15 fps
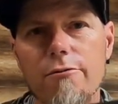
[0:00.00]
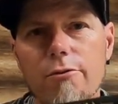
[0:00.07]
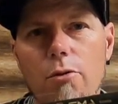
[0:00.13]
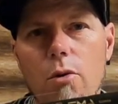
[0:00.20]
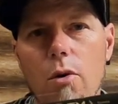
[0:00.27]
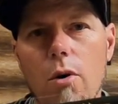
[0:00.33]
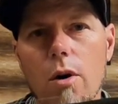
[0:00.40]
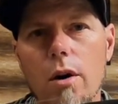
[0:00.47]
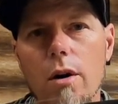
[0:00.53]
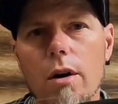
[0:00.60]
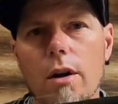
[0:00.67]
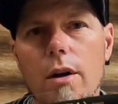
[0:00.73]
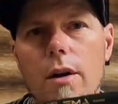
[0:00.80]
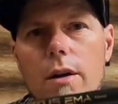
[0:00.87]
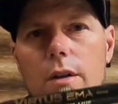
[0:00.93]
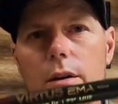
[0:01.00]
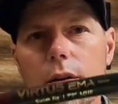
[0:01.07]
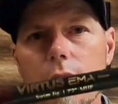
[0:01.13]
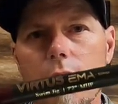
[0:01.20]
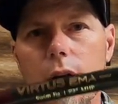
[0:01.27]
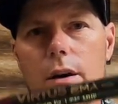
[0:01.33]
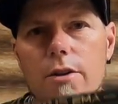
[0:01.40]
for
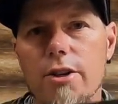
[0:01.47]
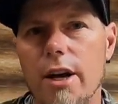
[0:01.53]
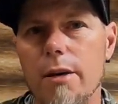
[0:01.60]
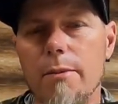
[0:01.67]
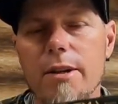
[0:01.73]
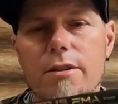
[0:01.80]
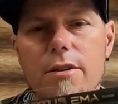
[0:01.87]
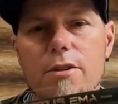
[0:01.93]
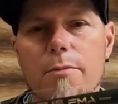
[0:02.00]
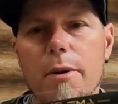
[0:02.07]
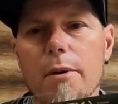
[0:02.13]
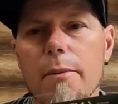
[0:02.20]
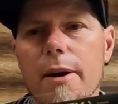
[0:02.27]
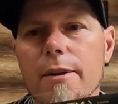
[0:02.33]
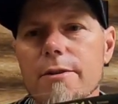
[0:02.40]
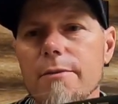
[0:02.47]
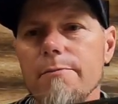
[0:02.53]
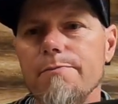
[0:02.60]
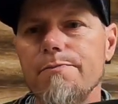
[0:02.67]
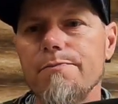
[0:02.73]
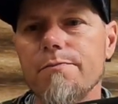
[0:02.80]
uh, chatterbaits and spinnerbaits.